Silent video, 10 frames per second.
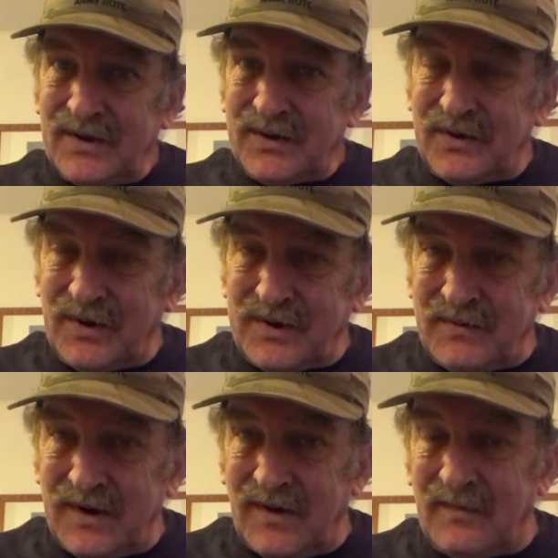Teresa
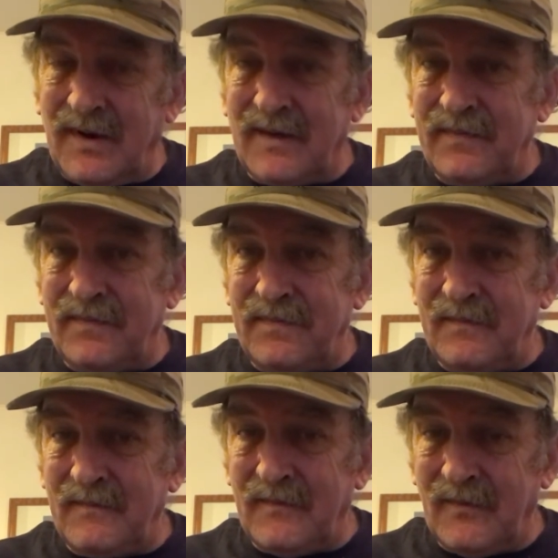Marie Halbach
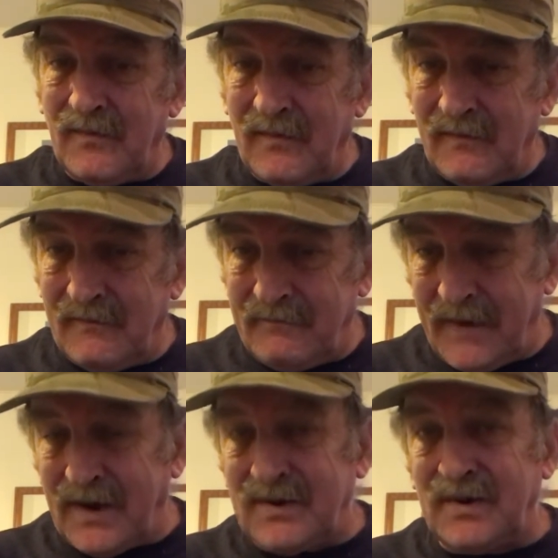
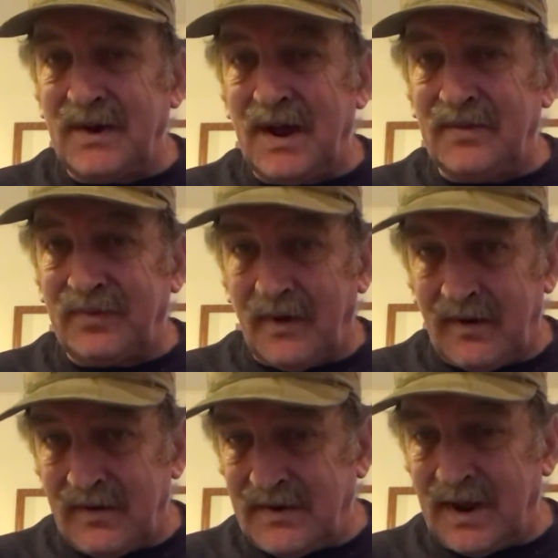faked her death, or
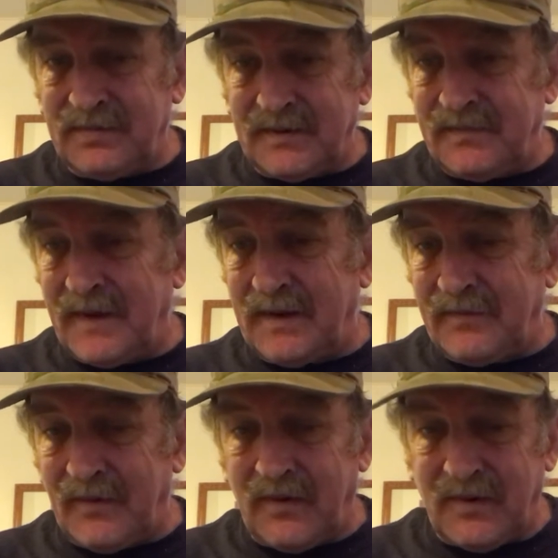her death was faked
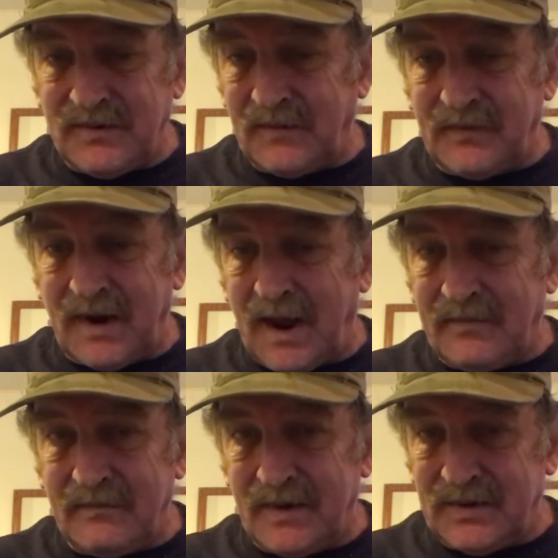for her, or something
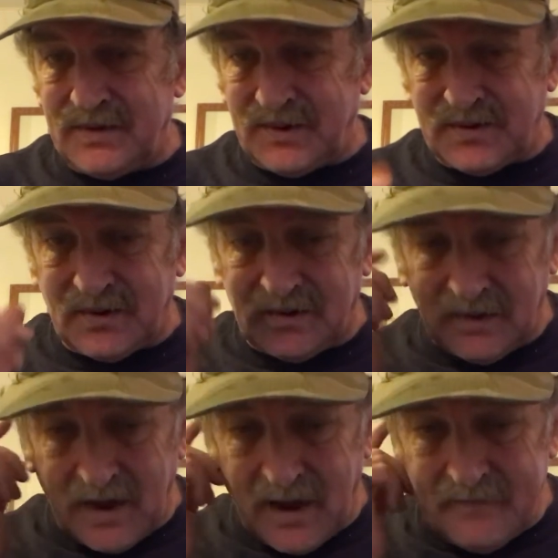happened, but she's still
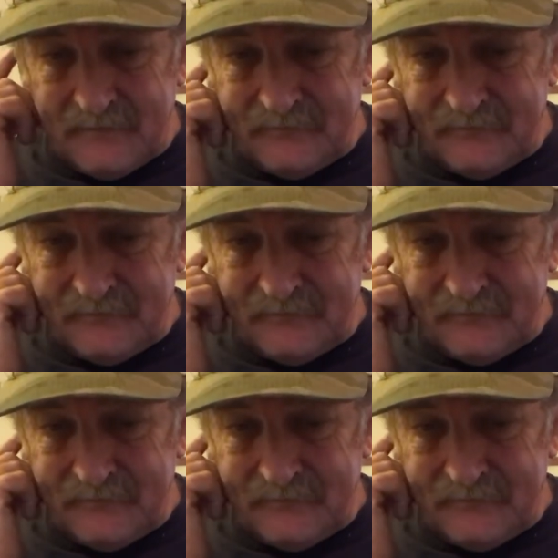alive.